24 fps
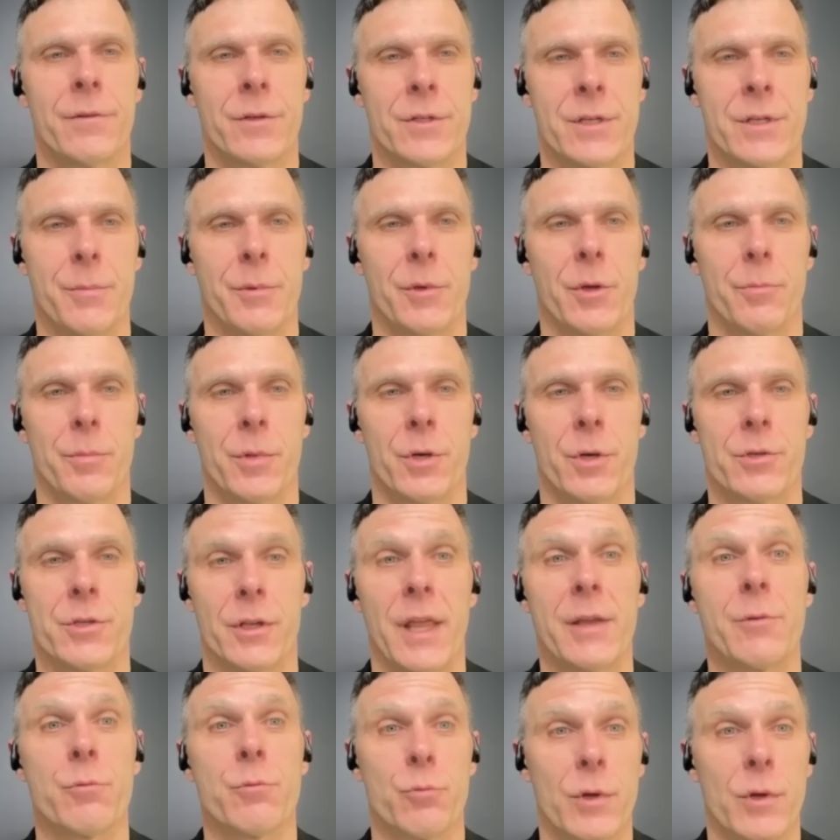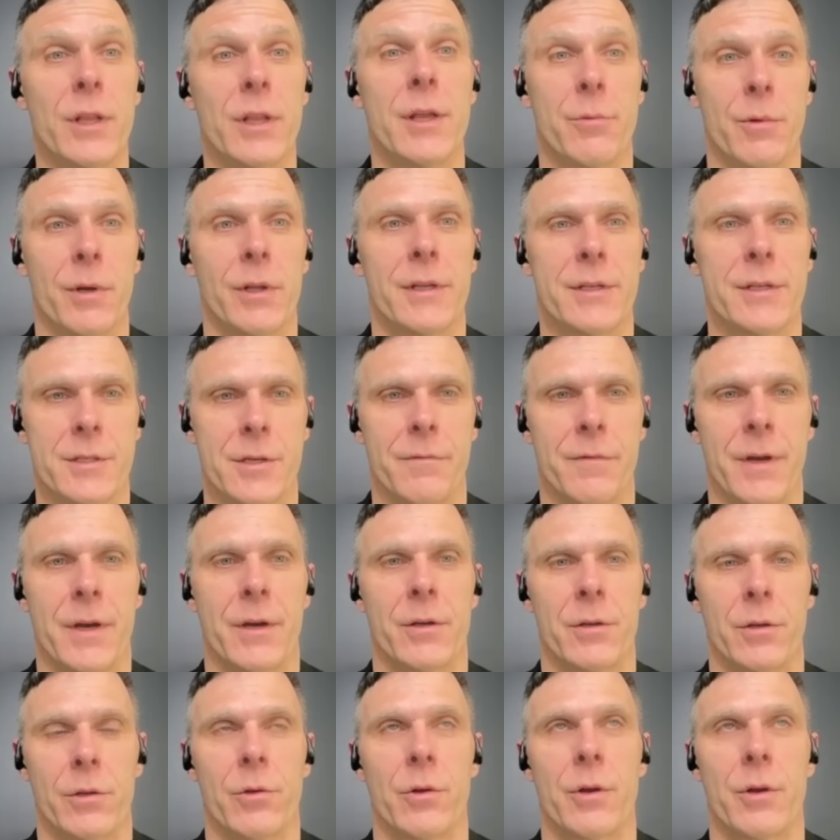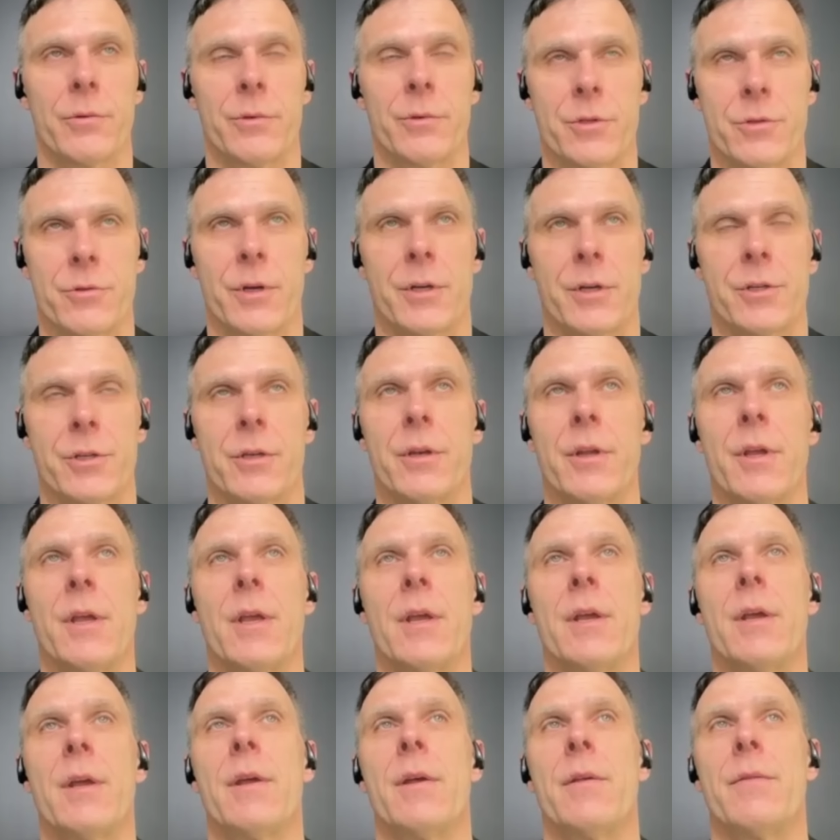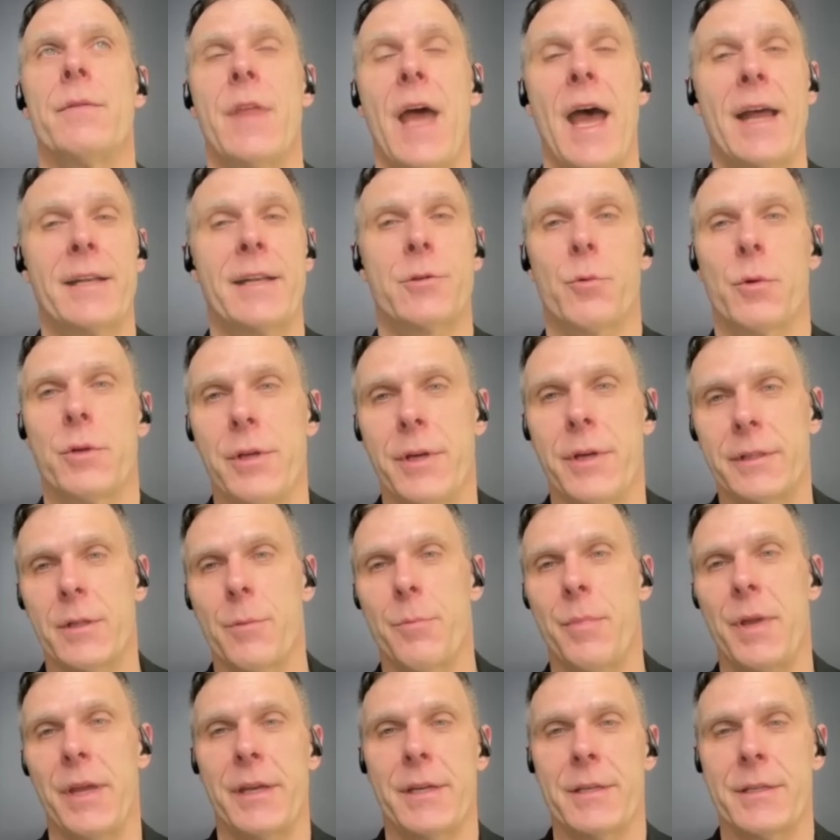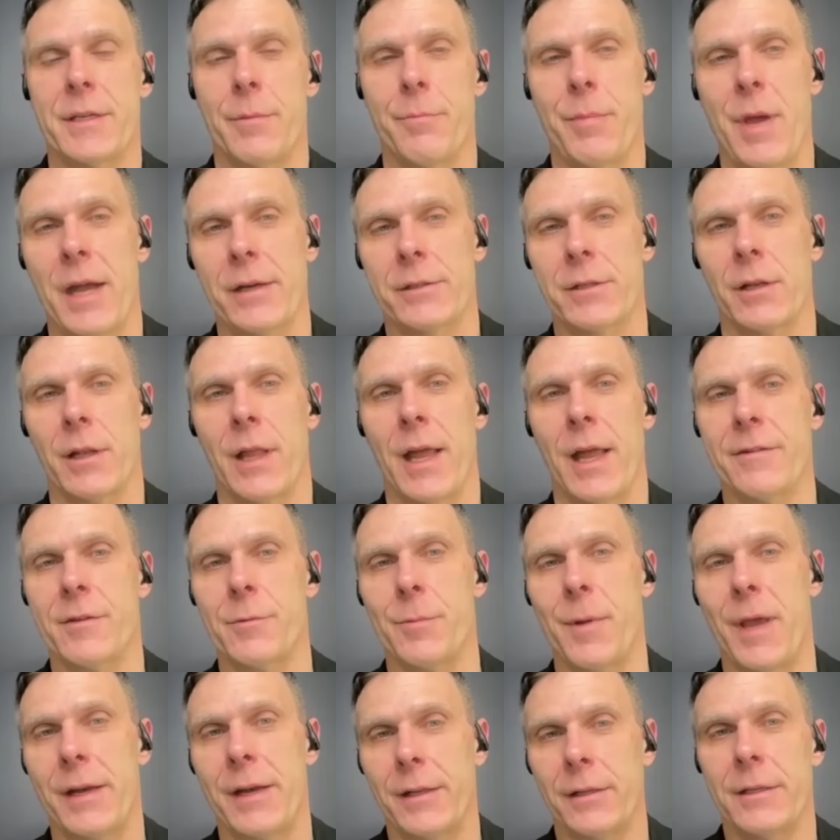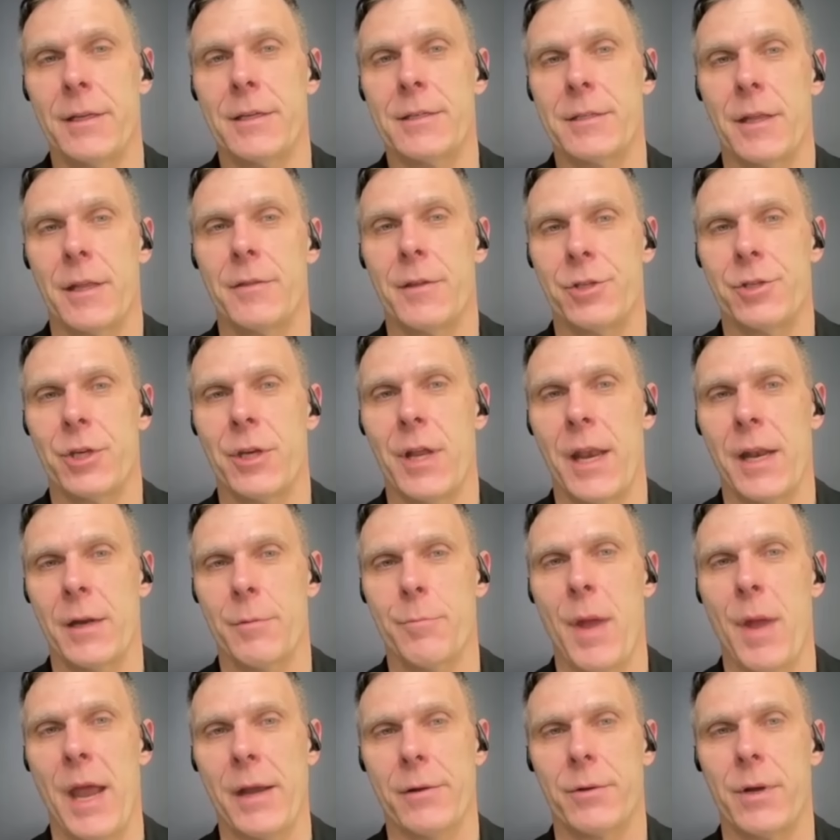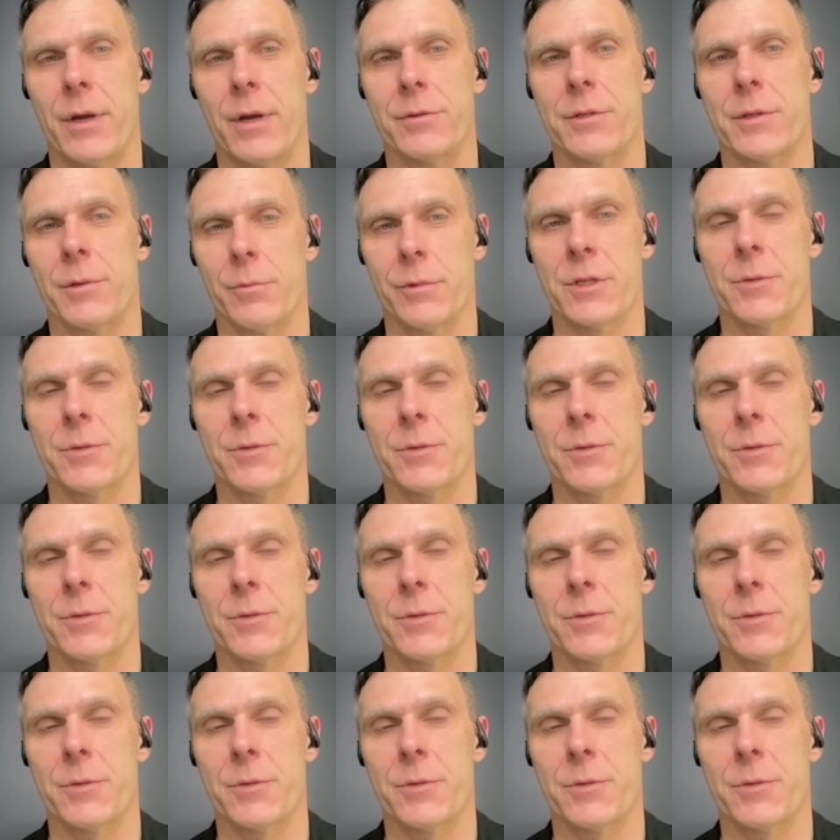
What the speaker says: for a typical person, like really, really severe caloric restriction. That's where you get the biggest impact on lifespan, at least in the genetic backgrounds that